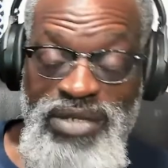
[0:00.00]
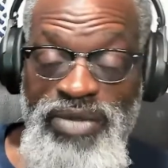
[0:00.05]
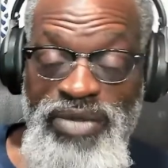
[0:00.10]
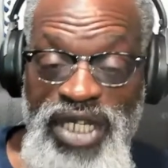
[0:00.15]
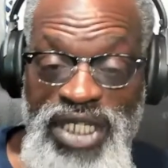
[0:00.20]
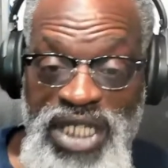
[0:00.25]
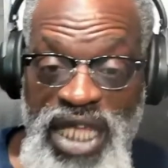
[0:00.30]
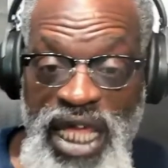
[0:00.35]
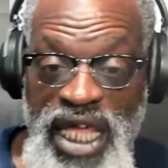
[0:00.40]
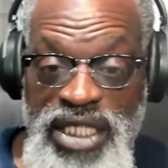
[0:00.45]
some of
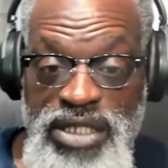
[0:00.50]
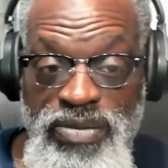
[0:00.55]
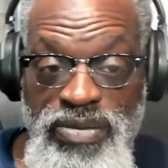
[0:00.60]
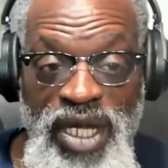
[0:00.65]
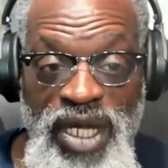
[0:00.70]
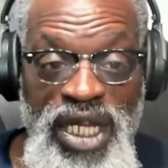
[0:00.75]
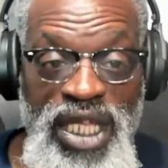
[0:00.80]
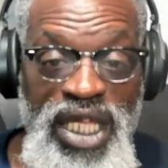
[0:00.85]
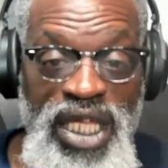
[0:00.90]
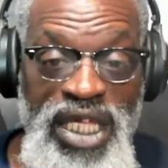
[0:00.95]
that tax
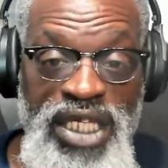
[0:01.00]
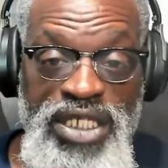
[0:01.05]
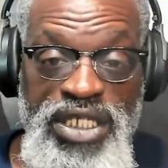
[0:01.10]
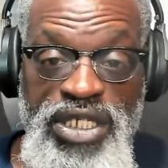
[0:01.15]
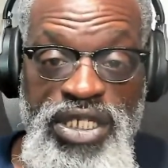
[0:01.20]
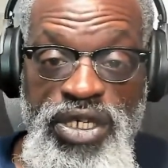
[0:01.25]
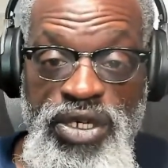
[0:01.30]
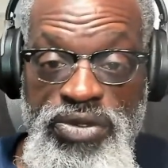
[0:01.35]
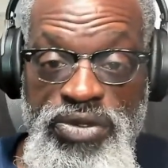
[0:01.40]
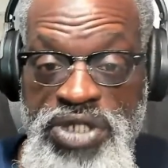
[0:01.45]
money
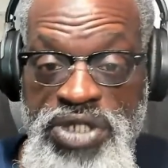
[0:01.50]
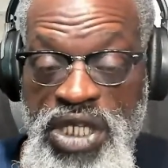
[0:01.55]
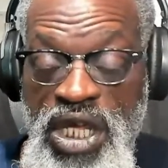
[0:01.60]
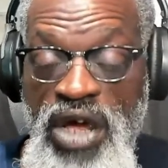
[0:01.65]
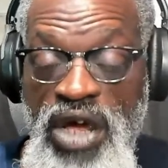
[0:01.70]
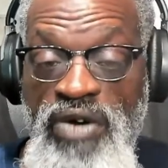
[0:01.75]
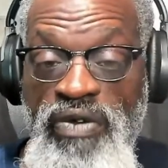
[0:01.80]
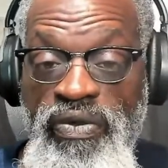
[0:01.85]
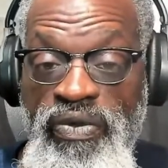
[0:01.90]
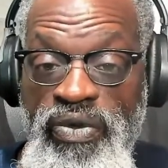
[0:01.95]
into
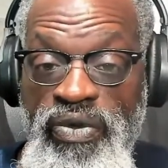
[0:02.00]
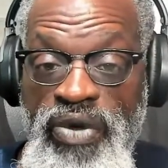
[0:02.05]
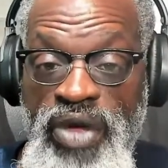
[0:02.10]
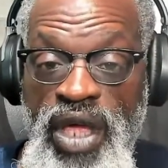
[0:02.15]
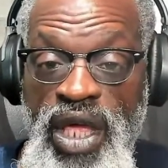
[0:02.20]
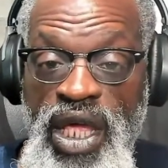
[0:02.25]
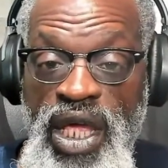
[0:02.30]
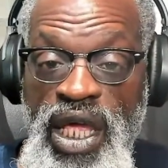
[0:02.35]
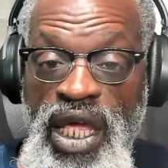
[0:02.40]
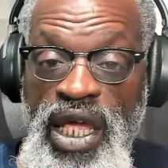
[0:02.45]
yourself.
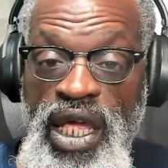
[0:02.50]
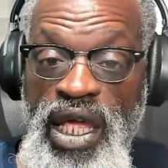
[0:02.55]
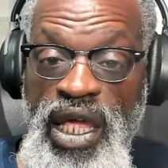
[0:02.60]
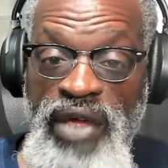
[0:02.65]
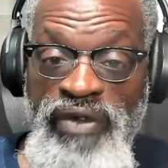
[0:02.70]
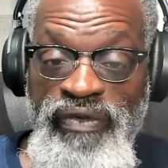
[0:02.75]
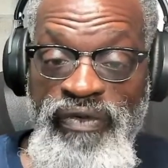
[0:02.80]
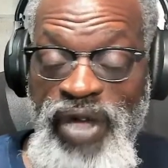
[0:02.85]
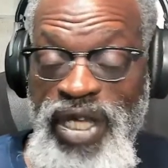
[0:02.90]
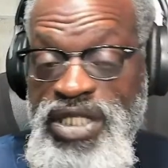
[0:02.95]

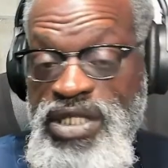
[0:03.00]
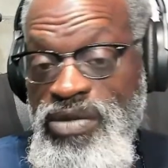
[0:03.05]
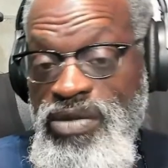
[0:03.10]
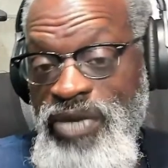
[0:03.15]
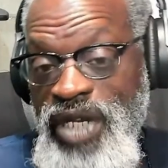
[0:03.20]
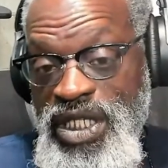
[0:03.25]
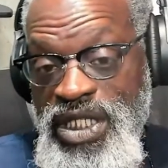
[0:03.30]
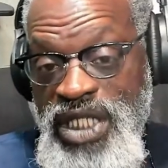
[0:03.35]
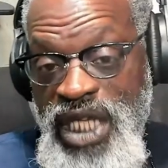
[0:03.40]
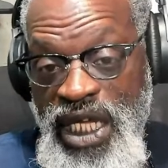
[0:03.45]
Invest some of
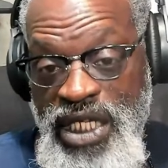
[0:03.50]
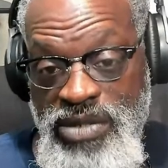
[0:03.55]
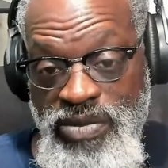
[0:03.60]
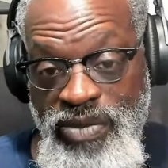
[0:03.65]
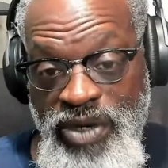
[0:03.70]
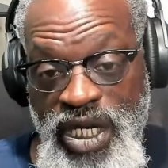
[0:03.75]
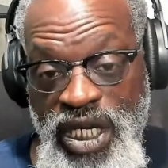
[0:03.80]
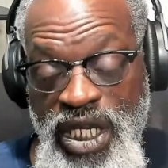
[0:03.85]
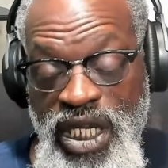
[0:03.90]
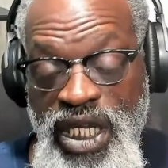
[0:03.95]
that tax
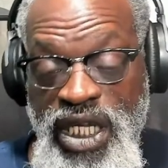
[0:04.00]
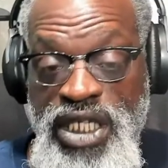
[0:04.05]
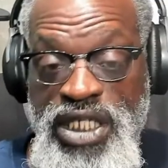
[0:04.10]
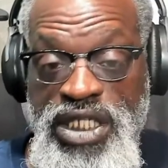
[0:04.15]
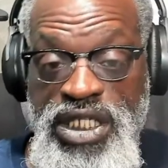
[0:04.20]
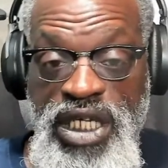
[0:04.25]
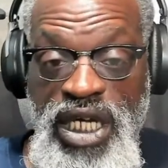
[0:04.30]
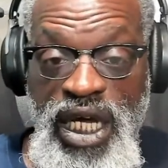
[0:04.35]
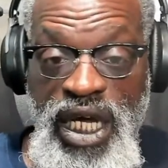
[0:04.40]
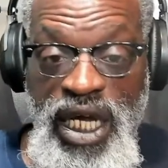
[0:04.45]
money
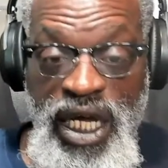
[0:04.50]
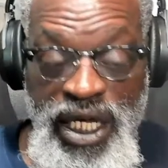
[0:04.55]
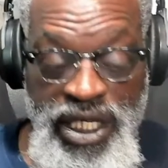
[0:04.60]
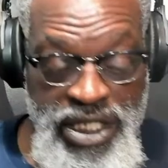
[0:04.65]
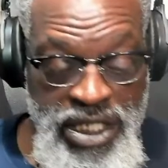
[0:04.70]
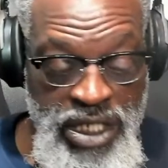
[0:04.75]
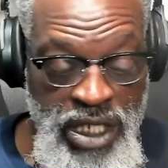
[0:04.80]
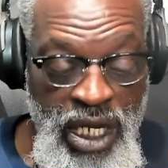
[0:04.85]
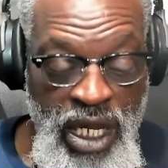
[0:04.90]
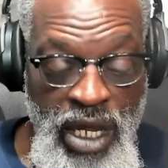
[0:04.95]
into
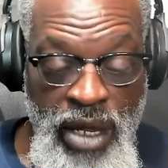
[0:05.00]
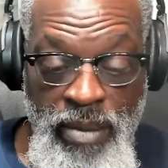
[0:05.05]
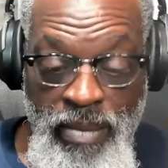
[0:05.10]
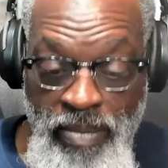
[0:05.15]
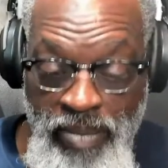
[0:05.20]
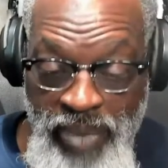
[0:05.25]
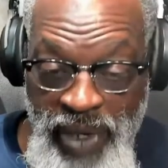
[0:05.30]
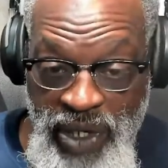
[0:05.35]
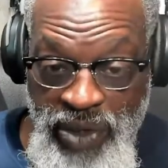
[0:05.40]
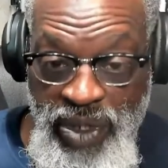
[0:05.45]
us
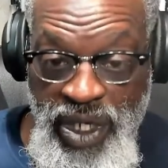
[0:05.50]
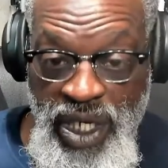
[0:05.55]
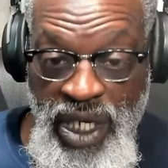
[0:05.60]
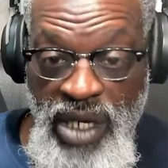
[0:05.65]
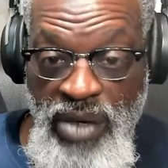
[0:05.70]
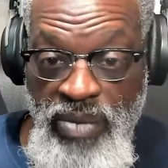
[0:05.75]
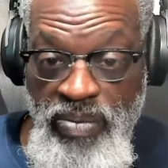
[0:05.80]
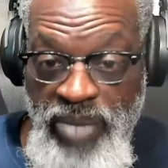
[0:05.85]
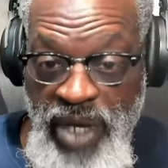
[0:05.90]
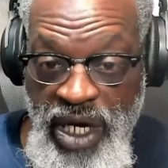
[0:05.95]

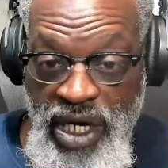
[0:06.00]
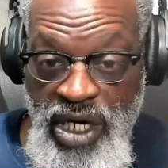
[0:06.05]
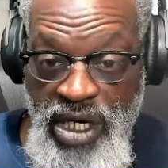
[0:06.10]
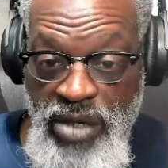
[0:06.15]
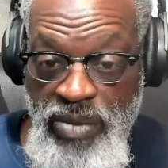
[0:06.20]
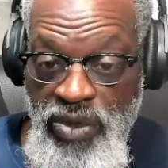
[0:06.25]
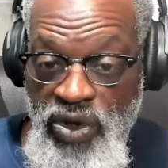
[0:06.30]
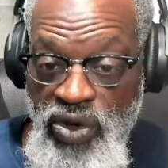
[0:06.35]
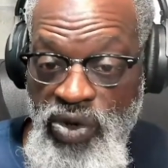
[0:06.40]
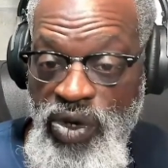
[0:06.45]
building a better
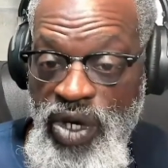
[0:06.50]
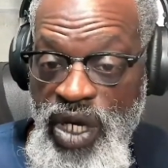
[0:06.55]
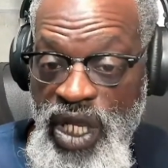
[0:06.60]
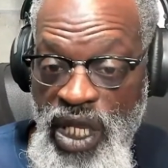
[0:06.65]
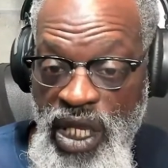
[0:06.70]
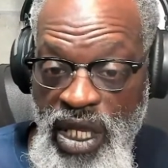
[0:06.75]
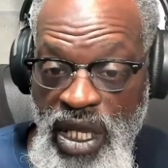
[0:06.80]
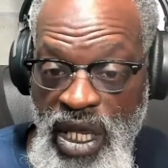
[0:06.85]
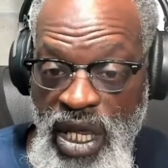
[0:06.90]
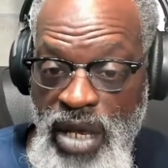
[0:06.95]

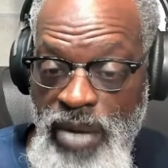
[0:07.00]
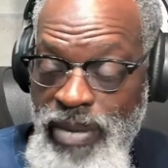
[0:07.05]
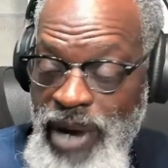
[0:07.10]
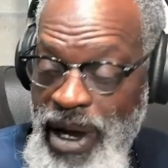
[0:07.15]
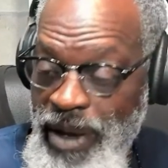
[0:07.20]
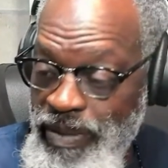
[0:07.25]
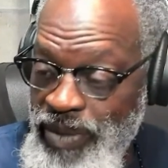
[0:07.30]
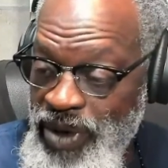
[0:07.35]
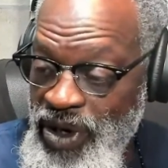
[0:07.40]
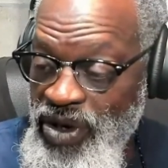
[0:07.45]
community
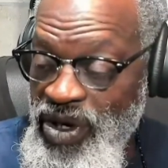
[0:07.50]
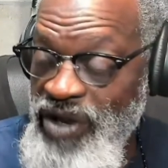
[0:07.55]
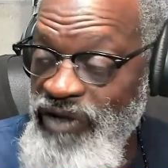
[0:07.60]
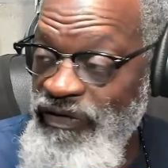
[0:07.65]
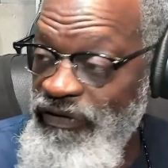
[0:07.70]
by building